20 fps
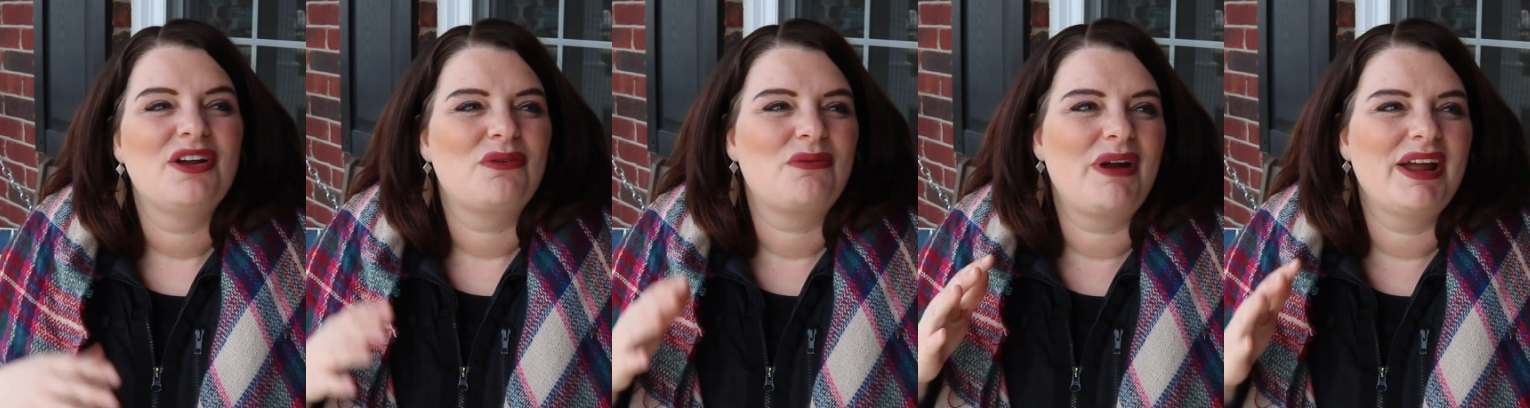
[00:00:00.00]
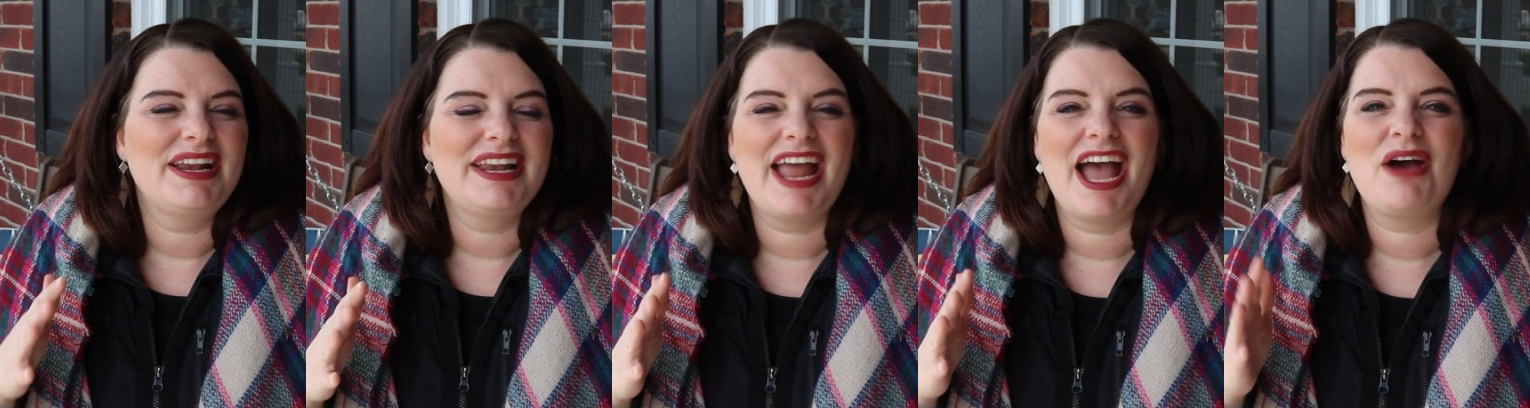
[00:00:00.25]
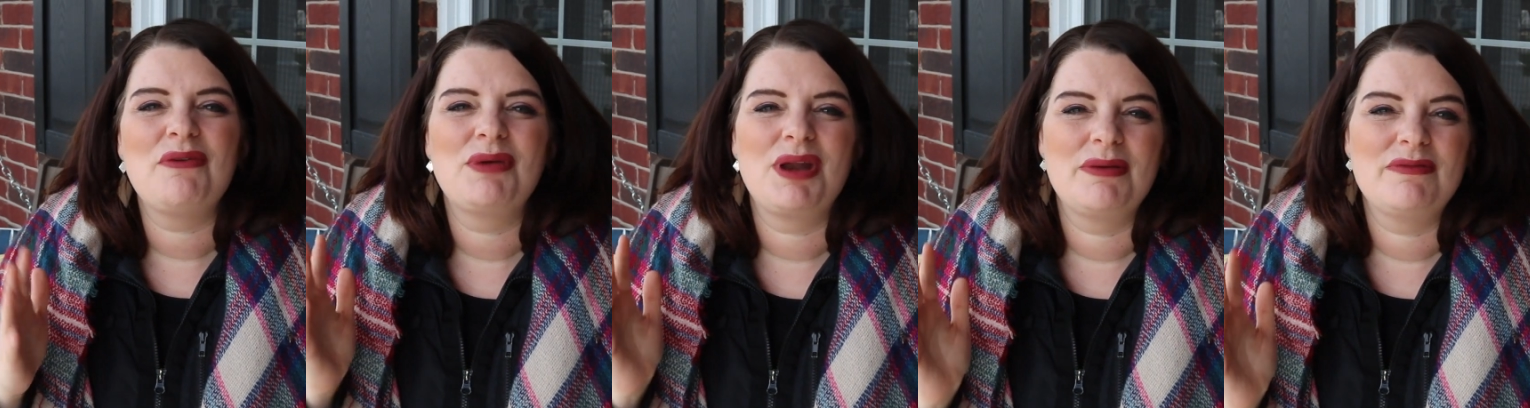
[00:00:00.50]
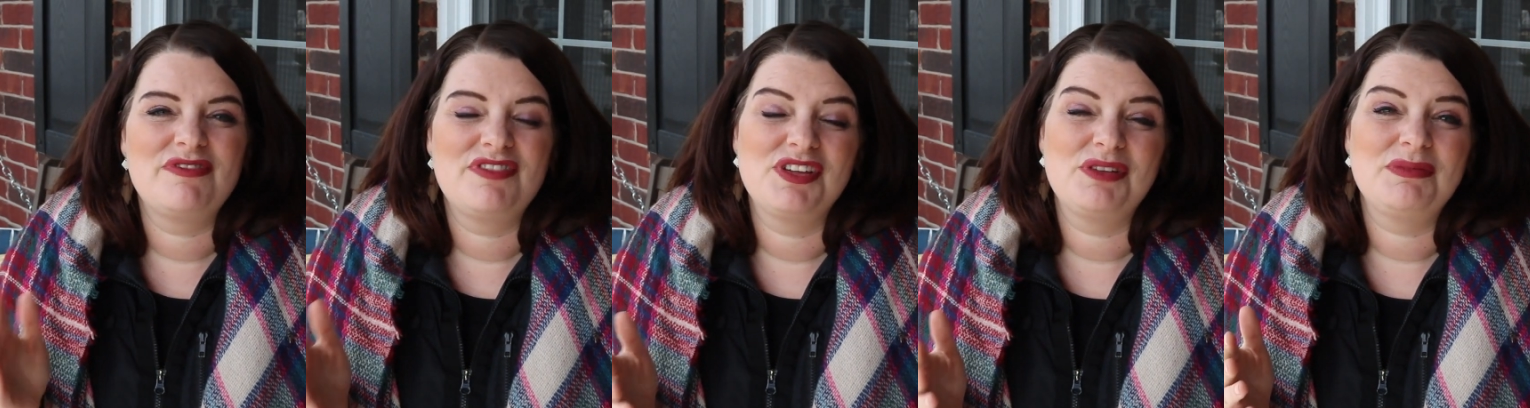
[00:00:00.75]
right now when
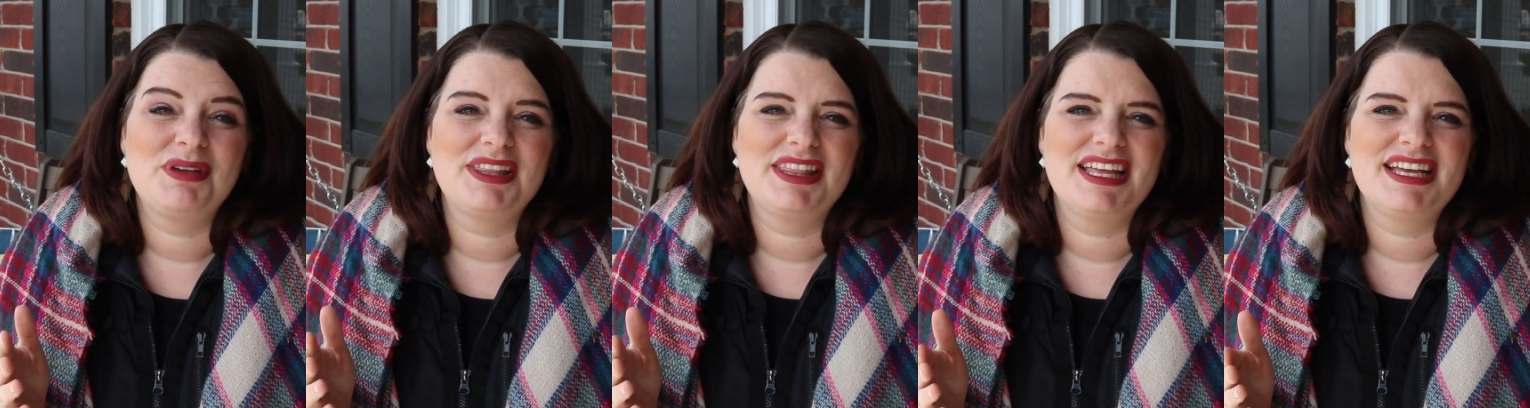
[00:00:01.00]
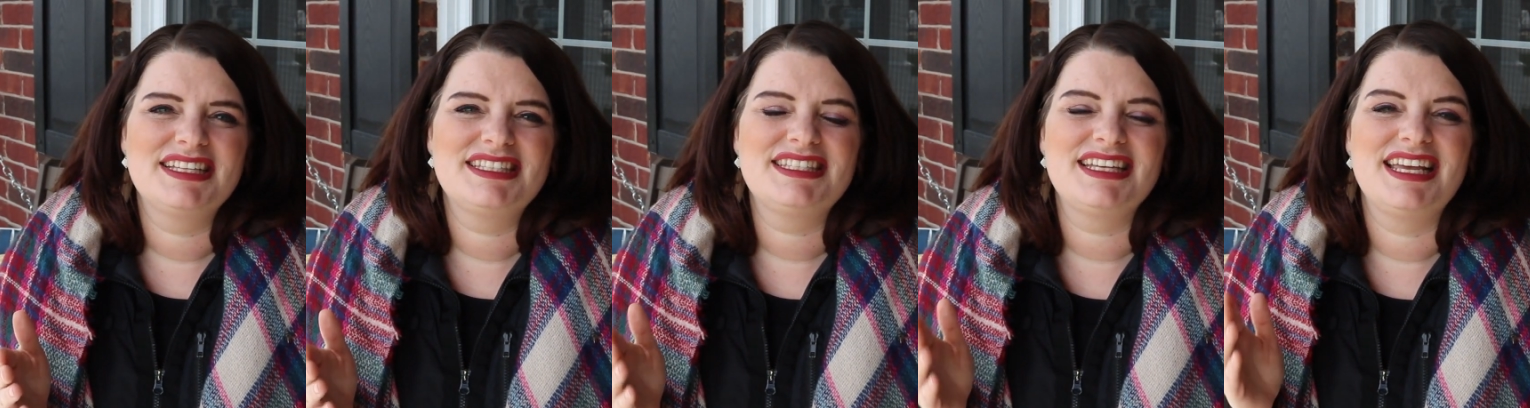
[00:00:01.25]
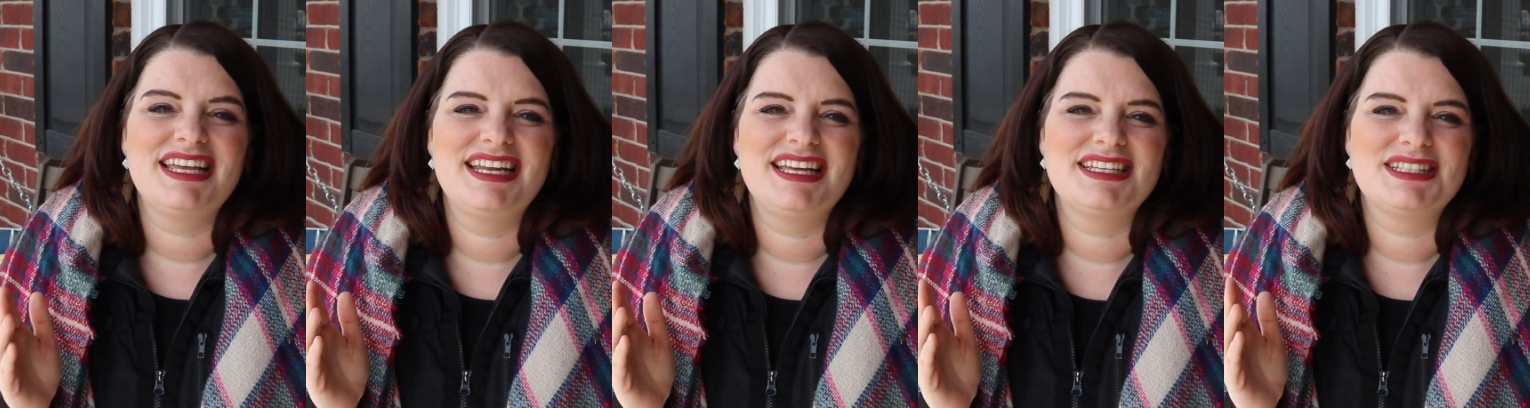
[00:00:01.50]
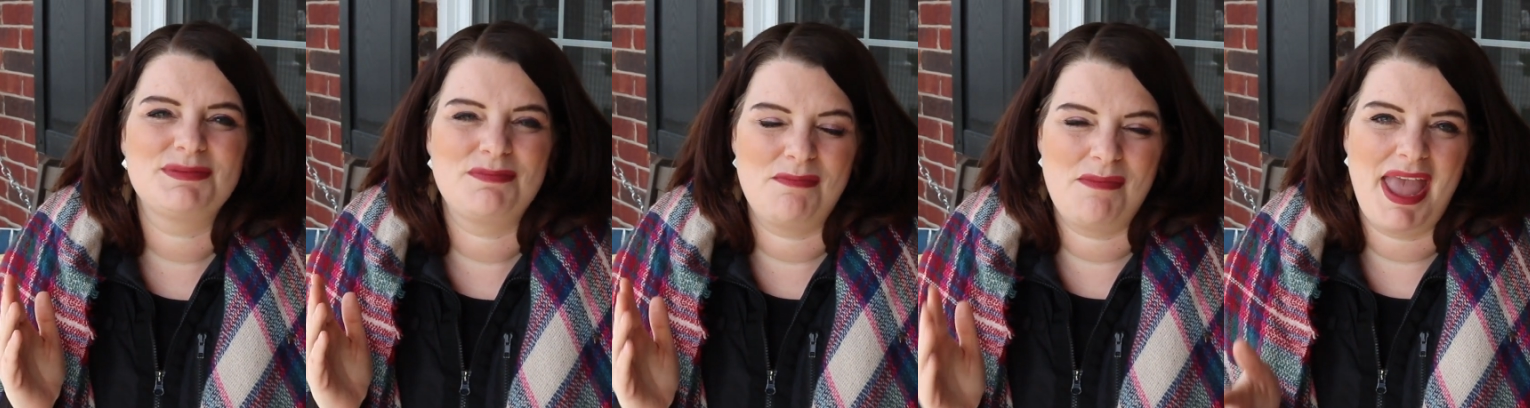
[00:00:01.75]
I'm filming this, it
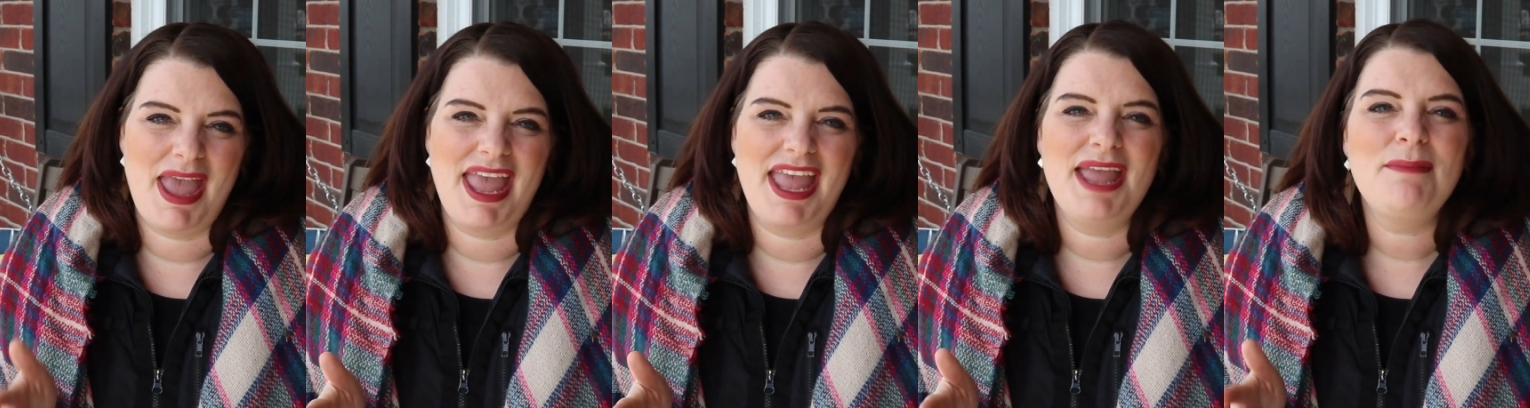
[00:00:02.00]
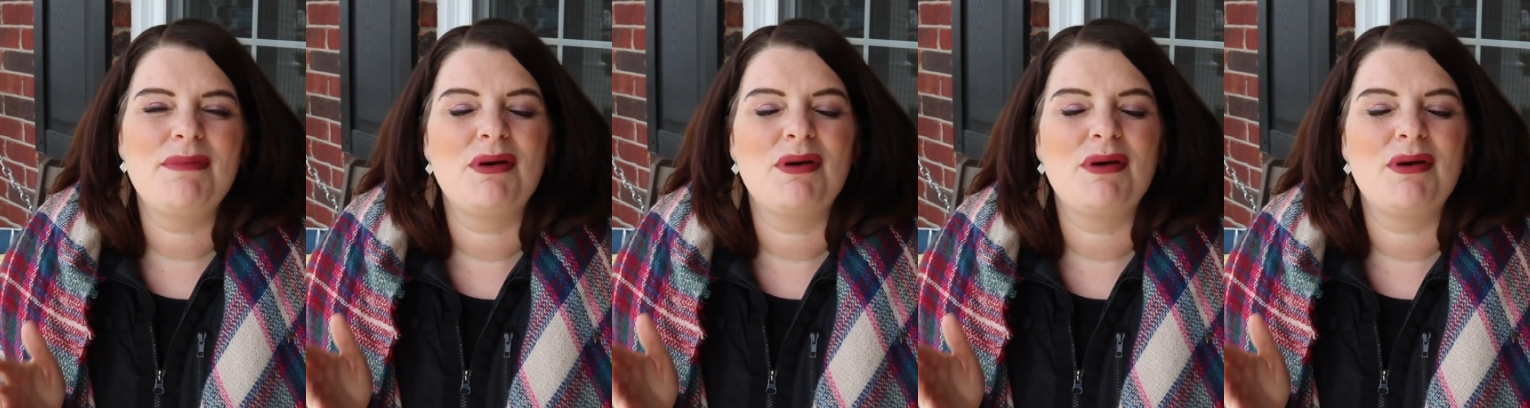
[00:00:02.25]
is May,